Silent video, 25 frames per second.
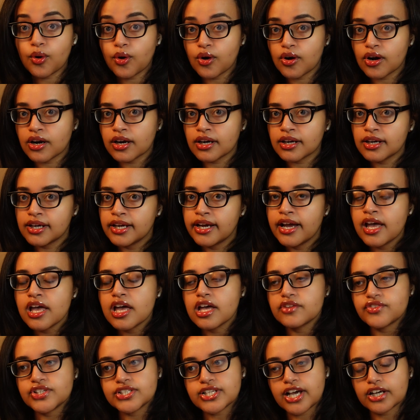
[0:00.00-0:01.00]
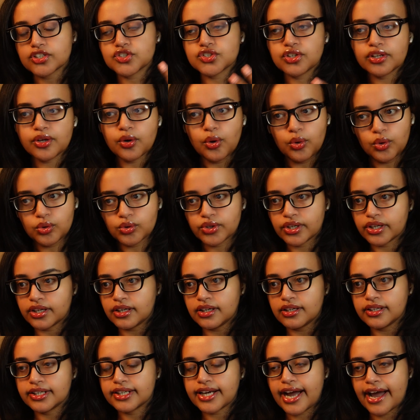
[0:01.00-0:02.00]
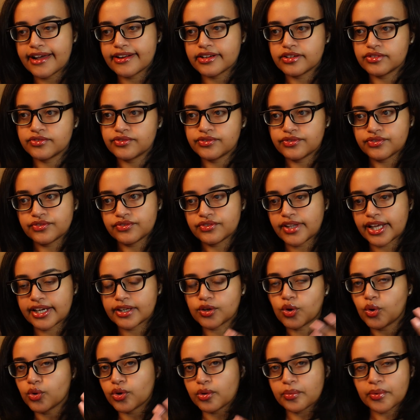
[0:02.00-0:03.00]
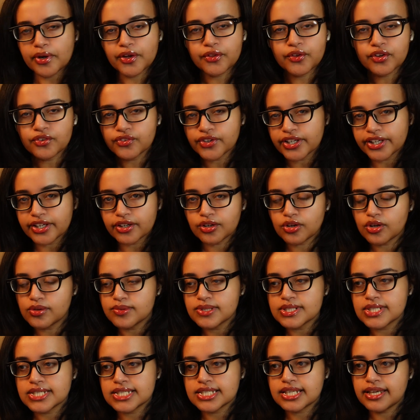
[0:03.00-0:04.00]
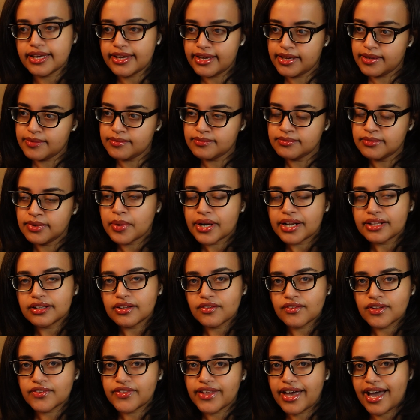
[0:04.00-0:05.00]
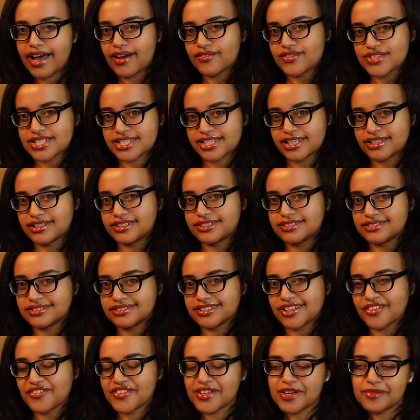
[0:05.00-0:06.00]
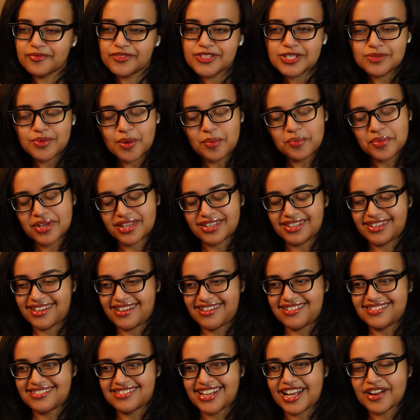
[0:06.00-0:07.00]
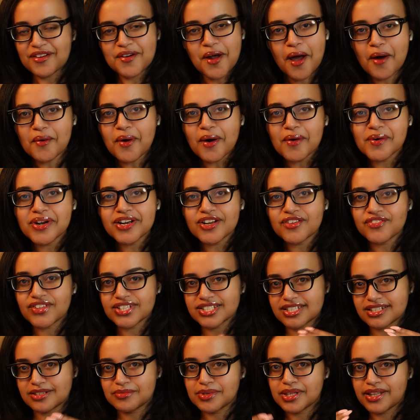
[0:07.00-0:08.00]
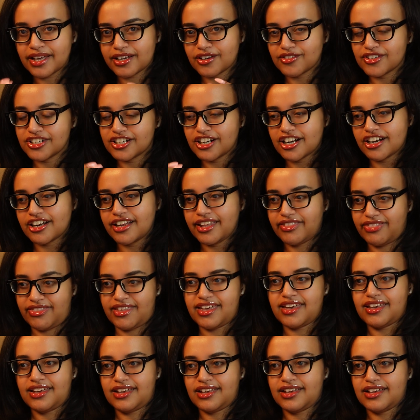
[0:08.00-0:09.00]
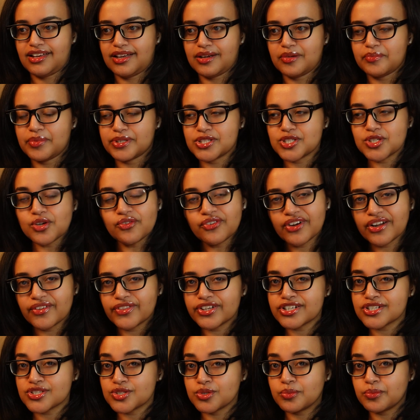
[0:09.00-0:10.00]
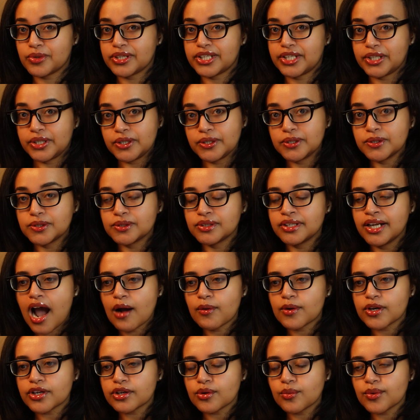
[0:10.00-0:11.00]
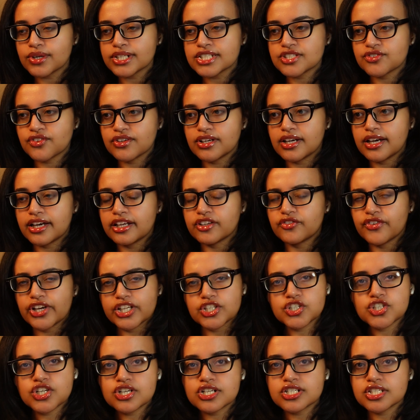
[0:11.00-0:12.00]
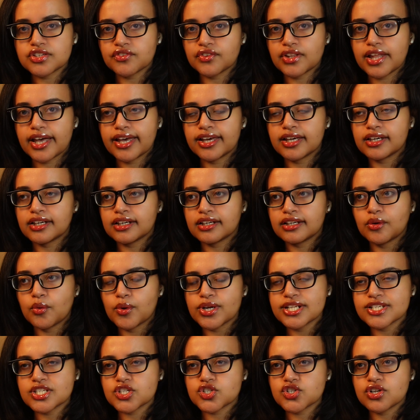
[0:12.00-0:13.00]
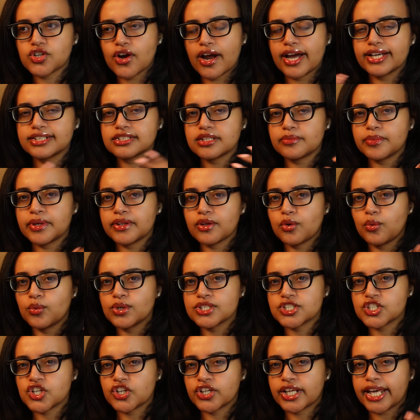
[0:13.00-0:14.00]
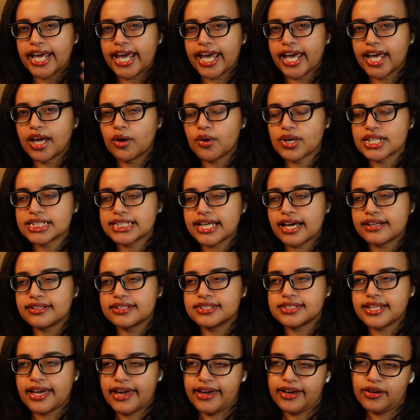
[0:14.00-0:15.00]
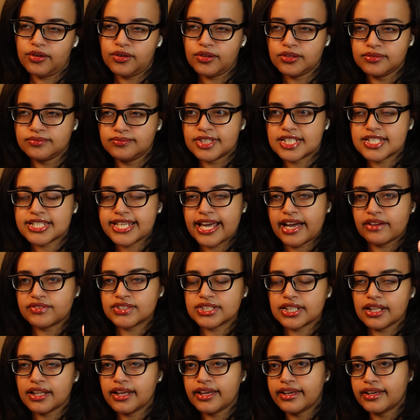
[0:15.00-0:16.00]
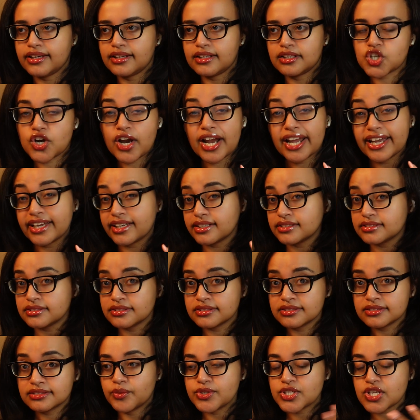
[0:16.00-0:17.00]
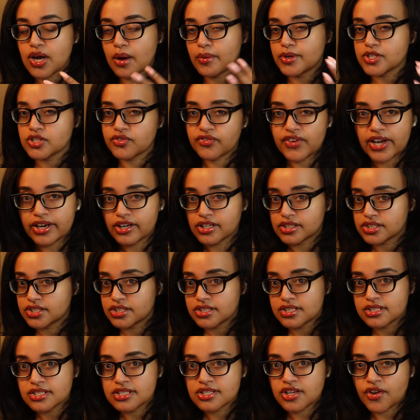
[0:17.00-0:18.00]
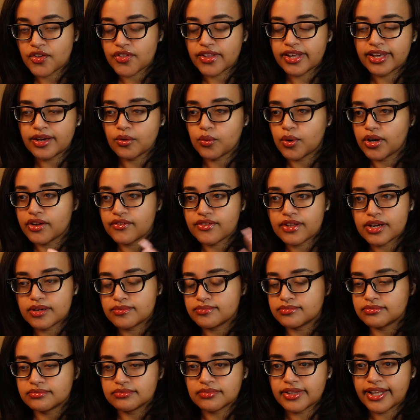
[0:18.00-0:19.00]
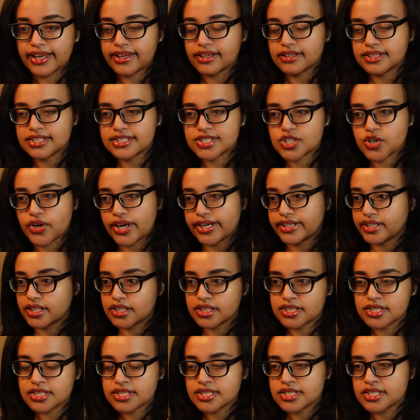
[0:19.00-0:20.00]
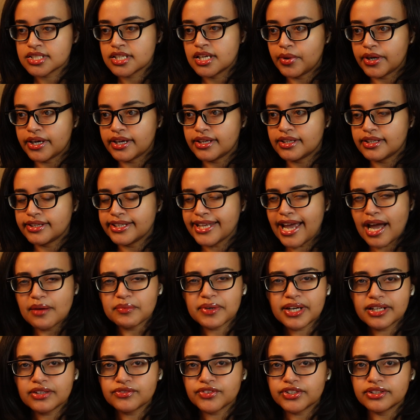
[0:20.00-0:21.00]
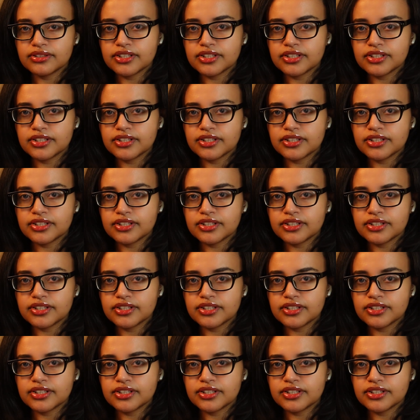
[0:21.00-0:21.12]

or if he's actually older and kind of like an older brother figure almost to him. But I love that they have the scene of them fist bumping again. I wonder if that's gonna be like a recurring thing. But so far they're super cute. I wonder what his adventures of like, what is trying to be the Wizard King? What does that entail? Does he have to like train? We saw a bunch of characters. Are they one of them like his trainers? But yeah, I'm kind of